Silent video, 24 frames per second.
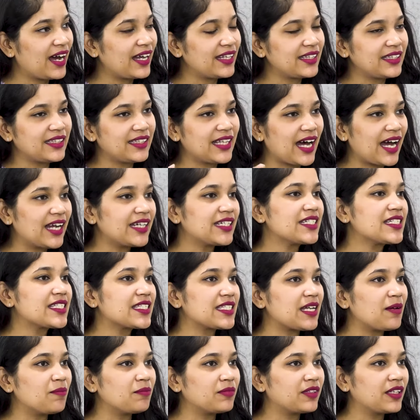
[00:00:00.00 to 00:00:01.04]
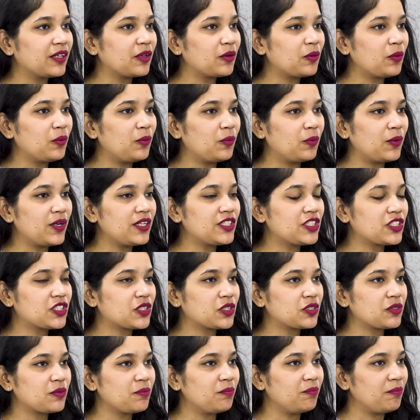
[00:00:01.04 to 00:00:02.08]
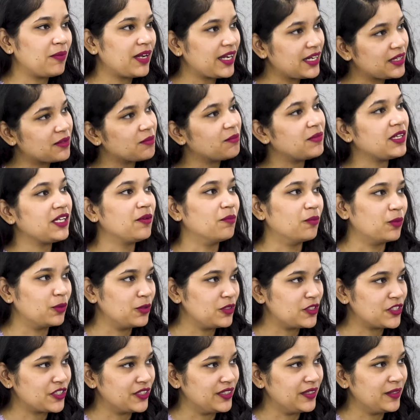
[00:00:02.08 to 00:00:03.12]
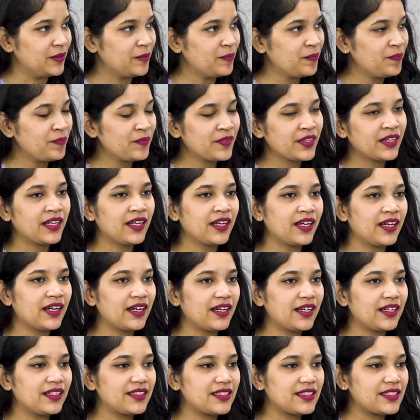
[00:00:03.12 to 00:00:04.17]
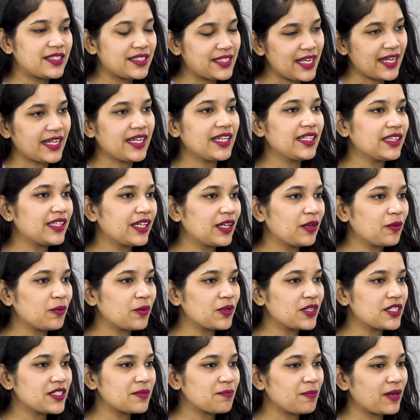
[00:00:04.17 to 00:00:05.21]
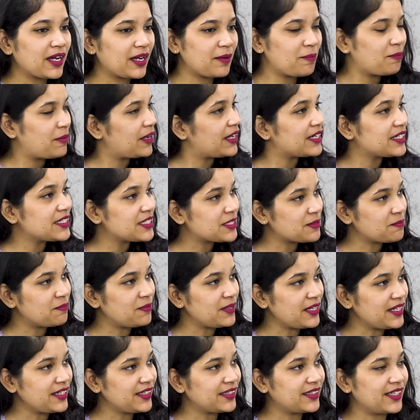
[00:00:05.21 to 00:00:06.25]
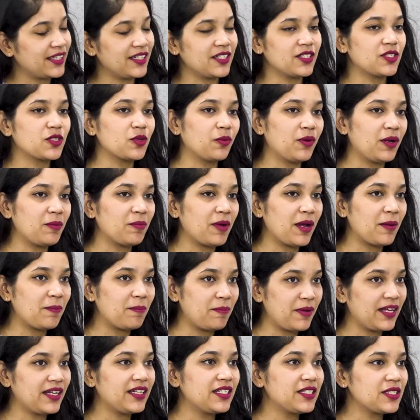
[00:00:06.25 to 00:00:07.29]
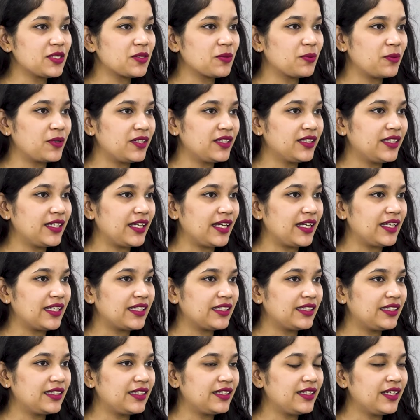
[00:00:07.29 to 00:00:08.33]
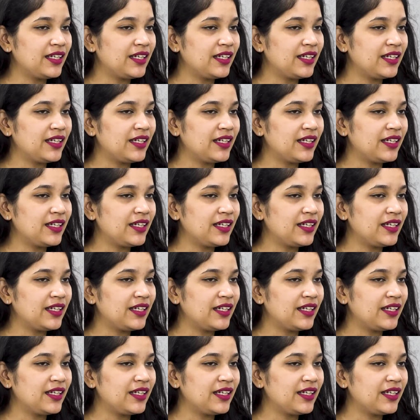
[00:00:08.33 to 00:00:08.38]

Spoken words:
And that is something which made me emotional. Second thing was my parents being there. So when my parents were there,